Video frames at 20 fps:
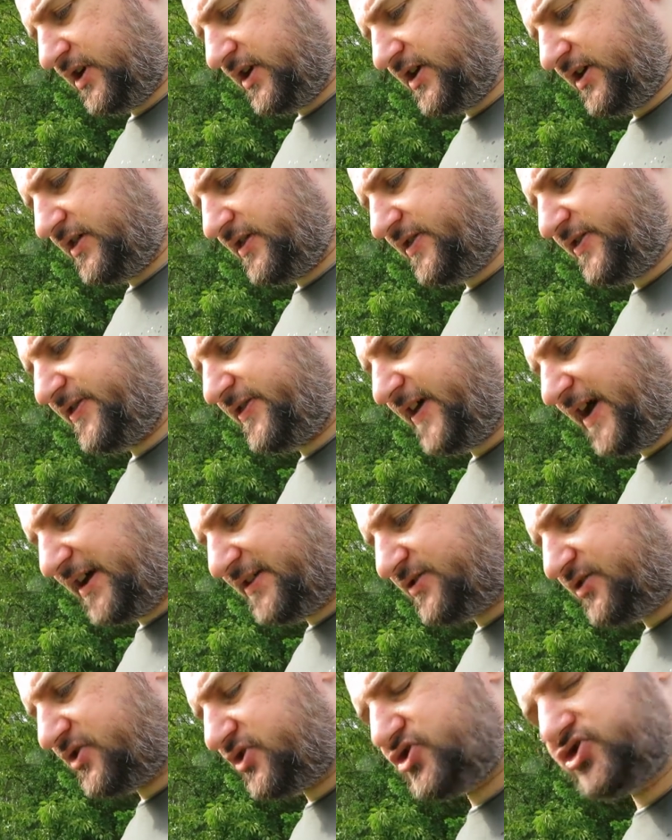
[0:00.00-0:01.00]
in
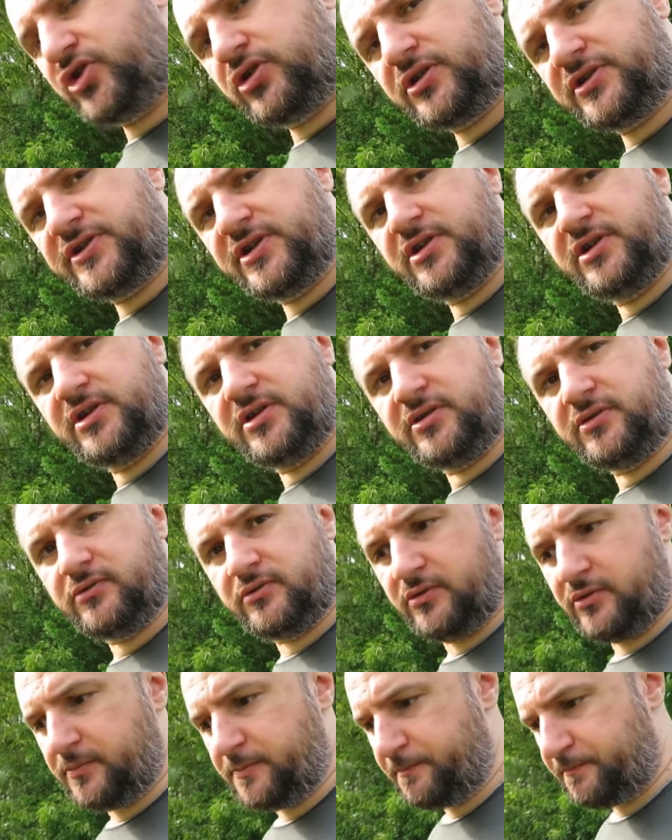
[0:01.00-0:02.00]
that resort
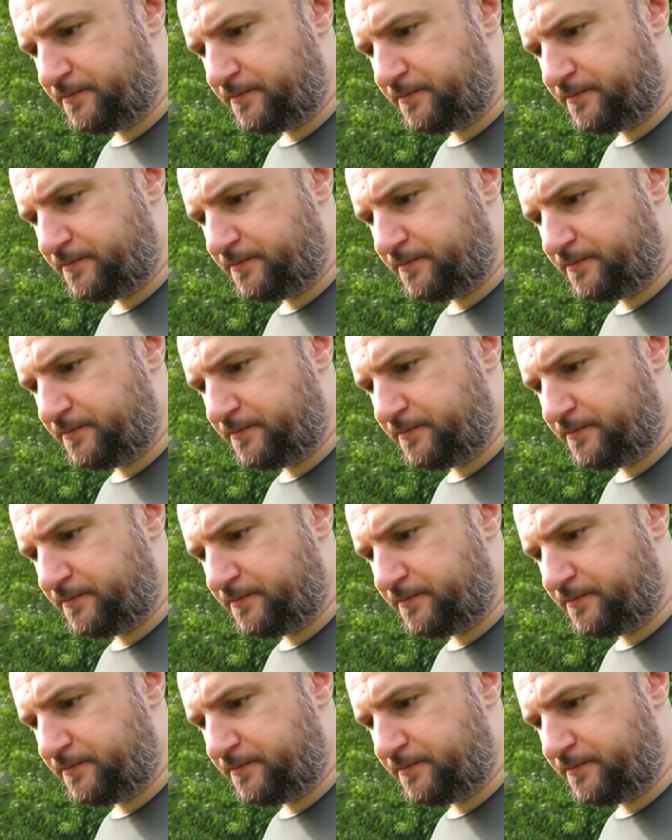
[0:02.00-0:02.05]
alone,